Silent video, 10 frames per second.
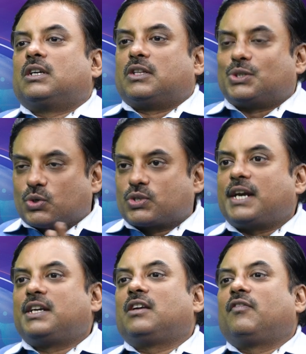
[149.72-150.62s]
the
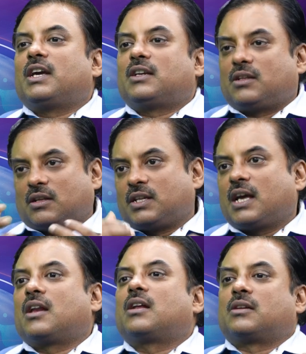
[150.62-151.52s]
society where they
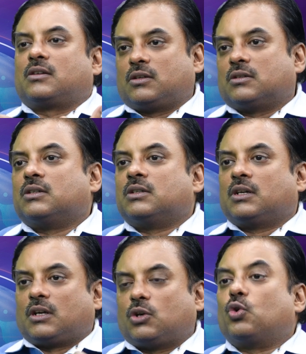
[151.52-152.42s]
are
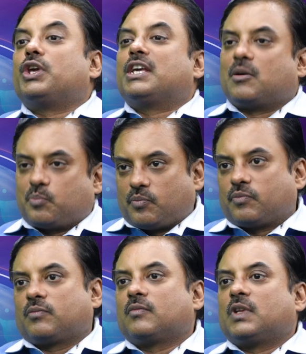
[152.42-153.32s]
growing up.
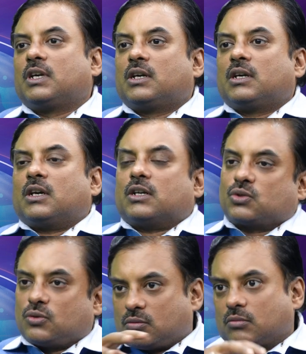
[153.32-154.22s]

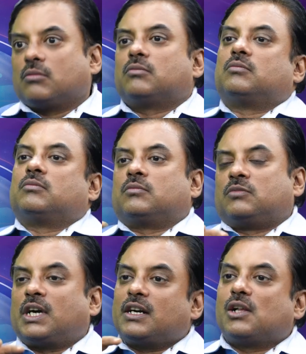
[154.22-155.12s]
So
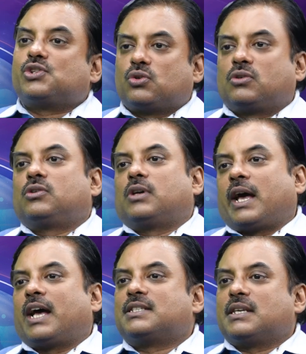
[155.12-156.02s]
that also
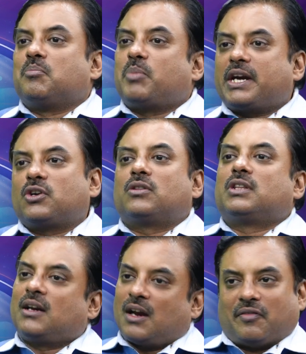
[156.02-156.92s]
has impact on
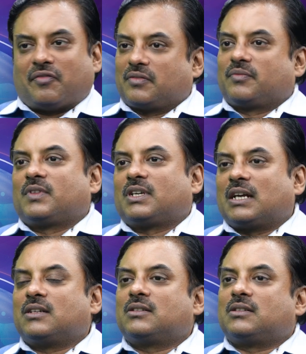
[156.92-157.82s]
their life.
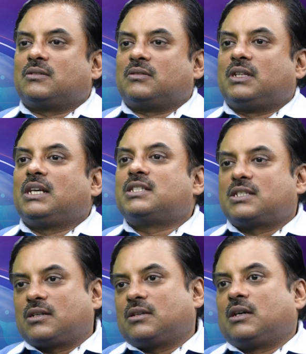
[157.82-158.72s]
And
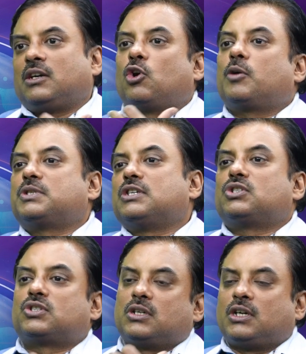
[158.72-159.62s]
this develops
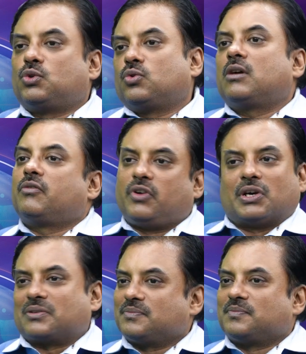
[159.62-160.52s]
into a fear.